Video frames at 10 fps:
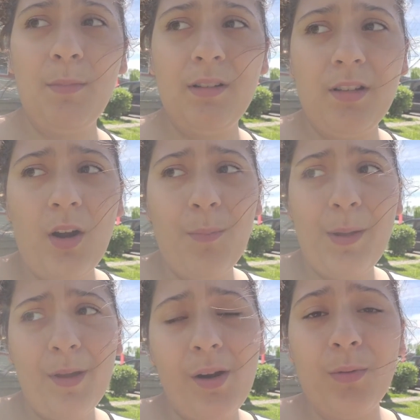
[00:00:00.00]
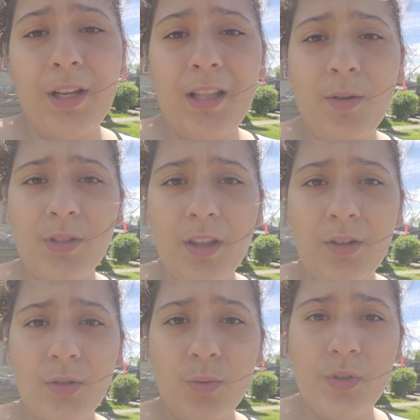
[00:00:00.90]
And maybe I don't need those other
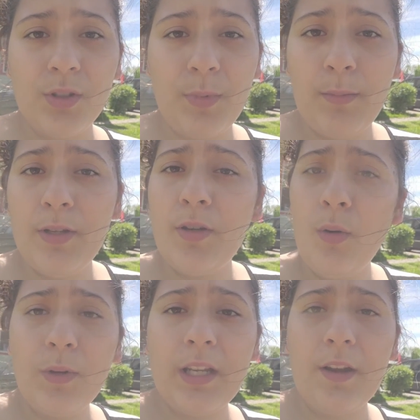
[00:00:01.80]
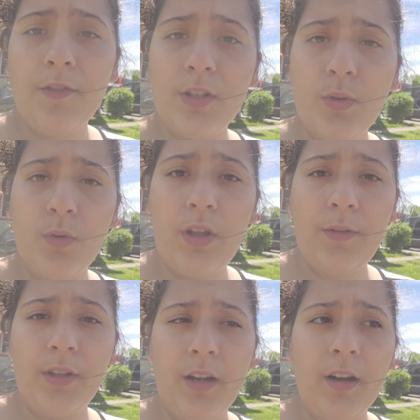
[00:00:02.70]
tools, so maybe you don't need every tool
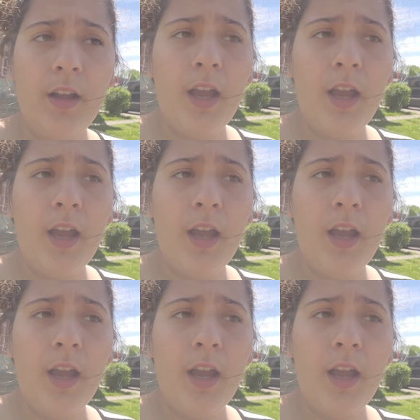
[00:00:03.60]
out there.